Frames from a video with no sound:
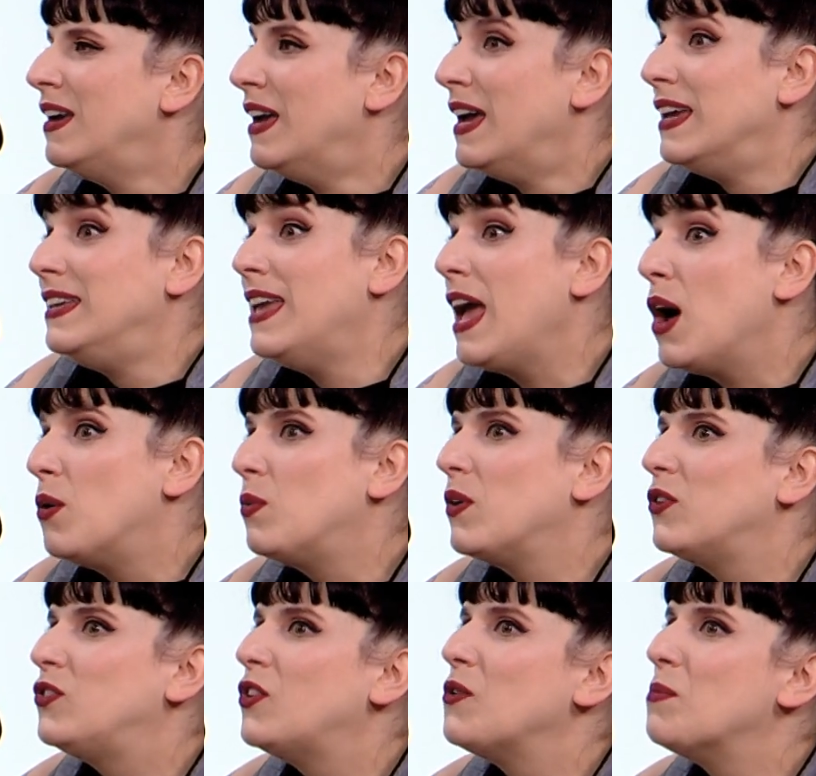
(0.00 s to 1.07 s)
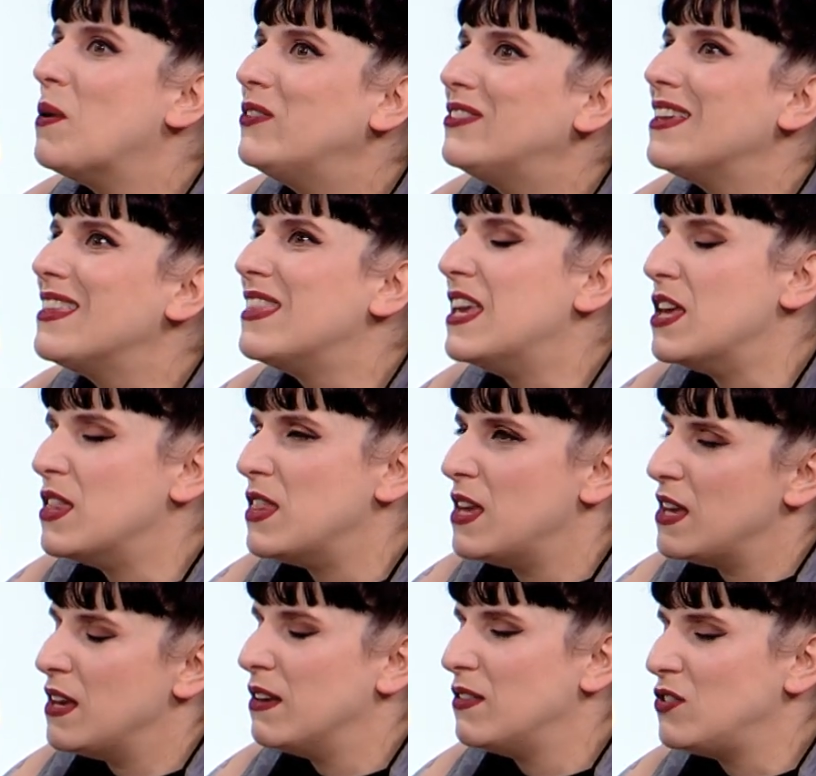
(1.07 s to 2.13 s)
Yeah, well, so mostly
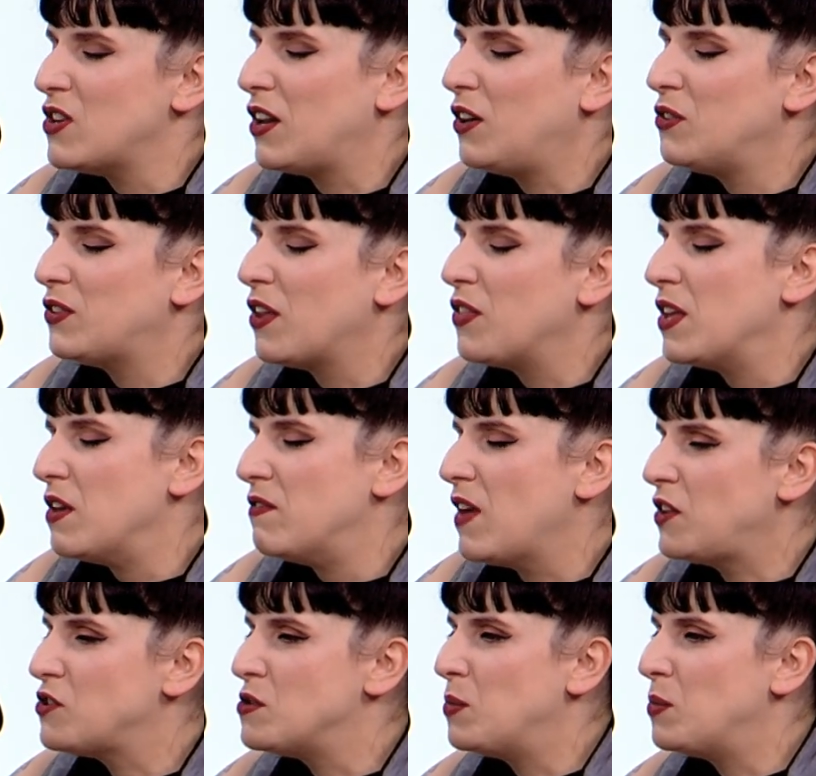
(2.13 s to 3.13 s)
the Jellos have the vegetable